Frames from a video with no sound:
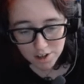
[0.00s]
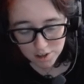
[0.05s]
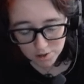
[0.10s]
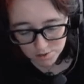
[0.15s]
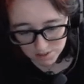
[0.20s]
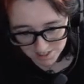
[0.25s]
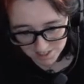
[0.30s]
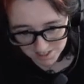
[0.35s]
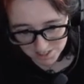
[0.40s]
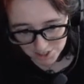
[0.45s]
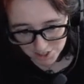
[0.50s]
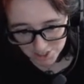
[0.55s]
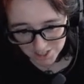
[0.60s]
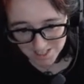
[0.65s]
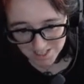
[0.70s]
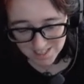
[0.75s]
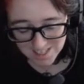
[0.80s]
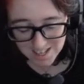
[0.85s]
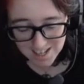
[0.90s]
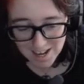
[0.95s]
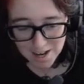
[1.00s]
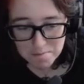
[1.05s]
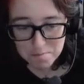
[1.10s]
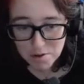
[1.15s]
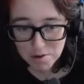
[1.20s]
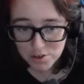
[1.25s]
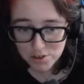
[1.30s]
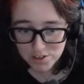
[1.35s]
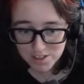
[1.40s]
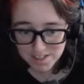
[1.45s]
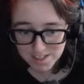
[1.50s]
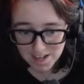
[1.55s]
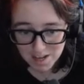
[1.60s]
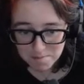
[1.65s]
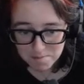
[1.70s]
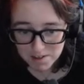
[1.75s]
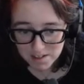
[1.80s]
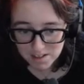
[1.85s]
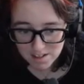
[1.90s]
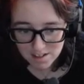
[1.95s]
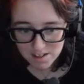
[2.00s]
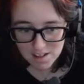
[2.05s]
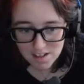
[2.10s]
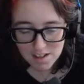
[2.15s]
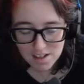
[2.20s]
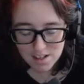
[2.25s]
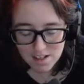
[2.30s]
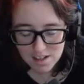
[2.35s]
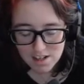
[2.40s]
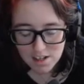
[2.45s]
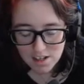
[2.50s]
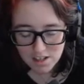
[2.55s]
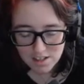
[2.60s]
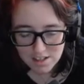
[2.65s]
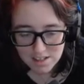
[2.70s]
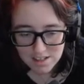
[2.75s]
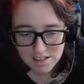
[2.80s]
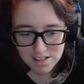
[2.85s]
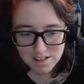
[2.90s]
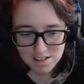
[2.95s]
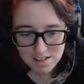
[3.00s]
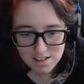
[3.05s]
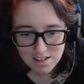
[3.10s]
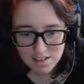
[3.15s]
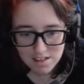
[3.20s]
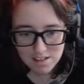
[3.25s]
Are you suggesting I murdered Simon? Nonsense.